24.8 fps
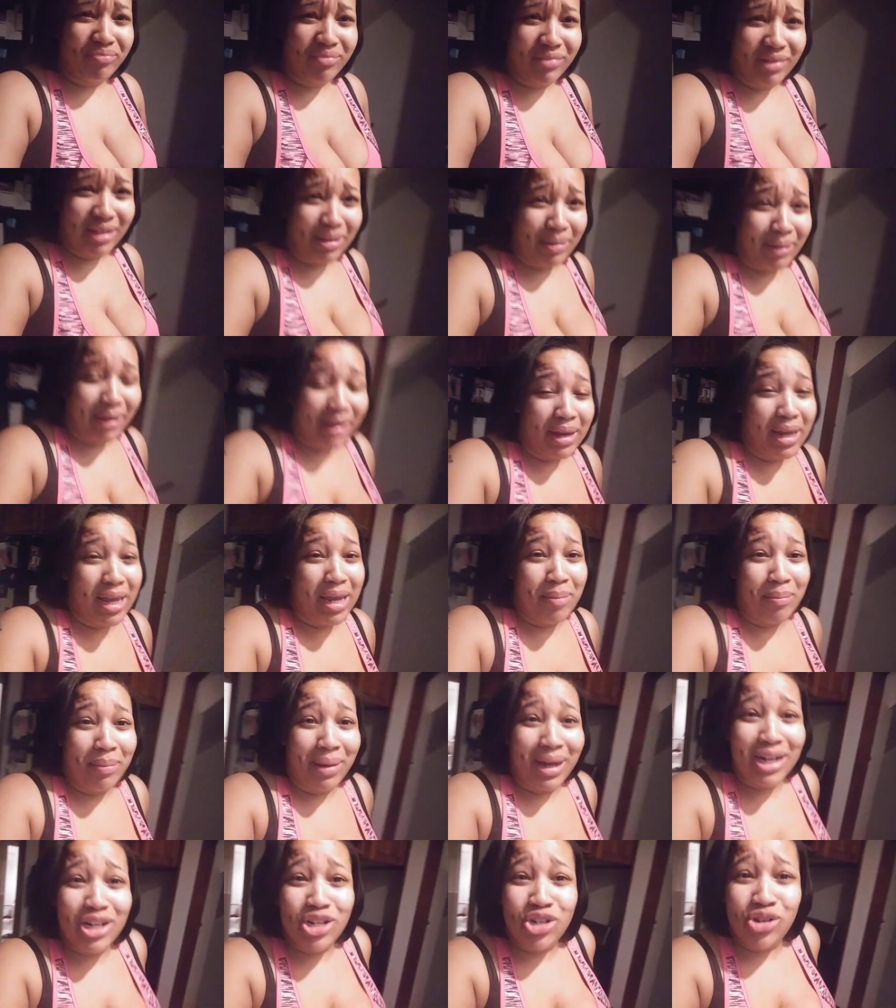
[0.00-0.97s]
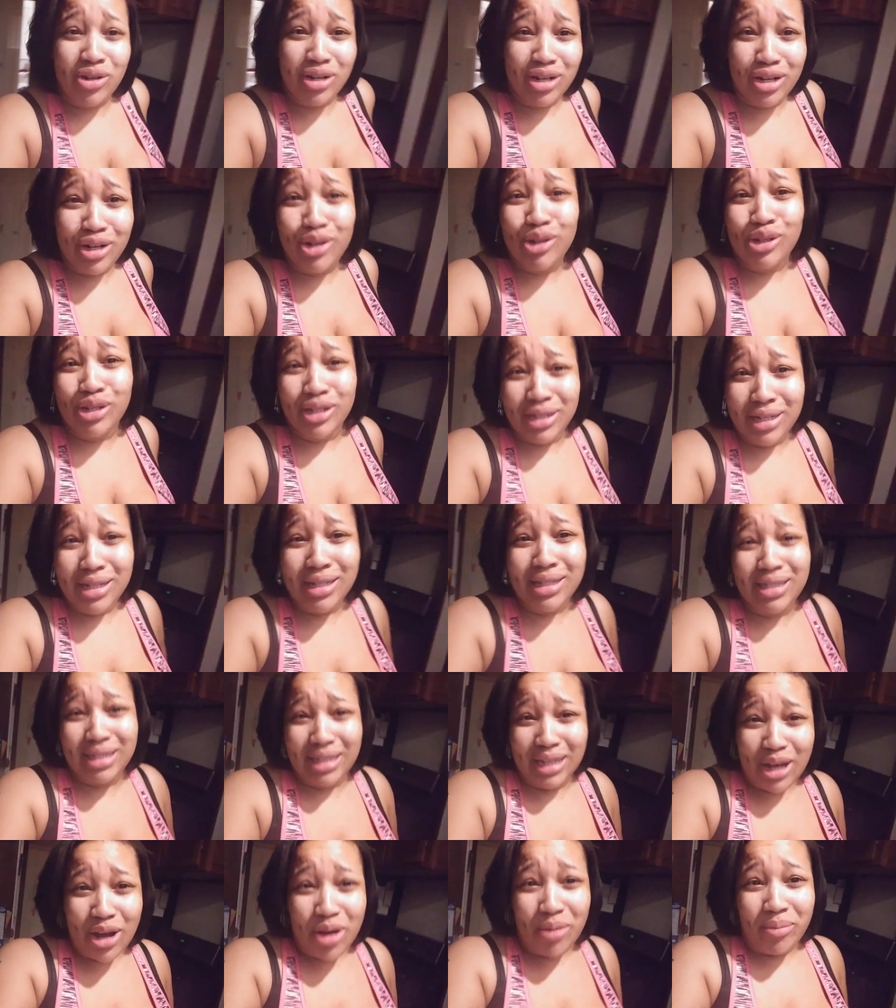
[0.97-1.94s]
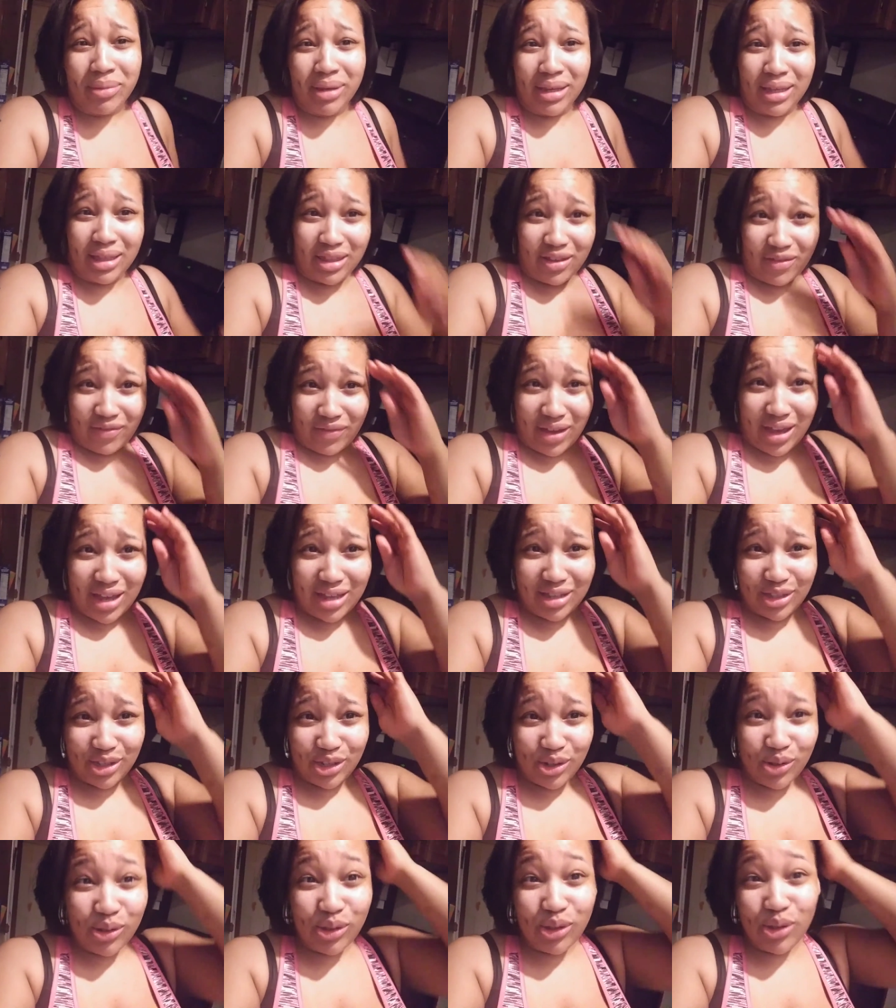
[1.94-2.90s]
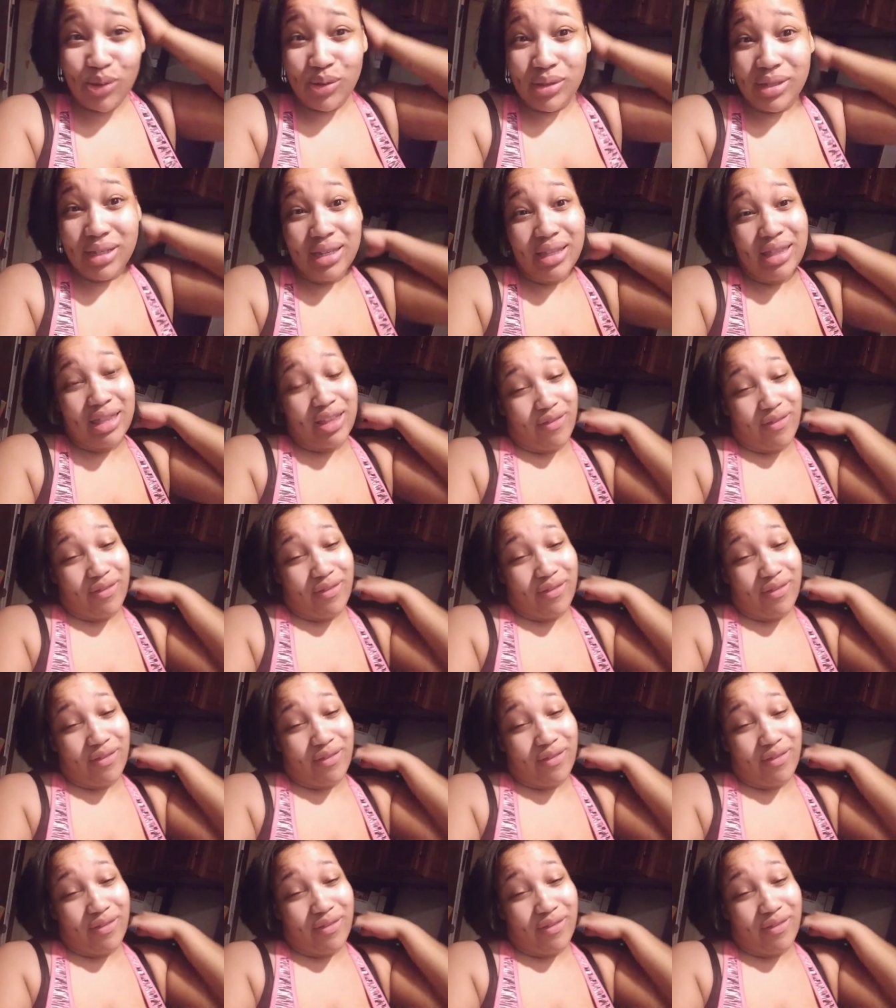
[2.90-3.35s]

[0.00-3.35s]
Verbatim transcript: And my trainer did tell me the faster you lose it,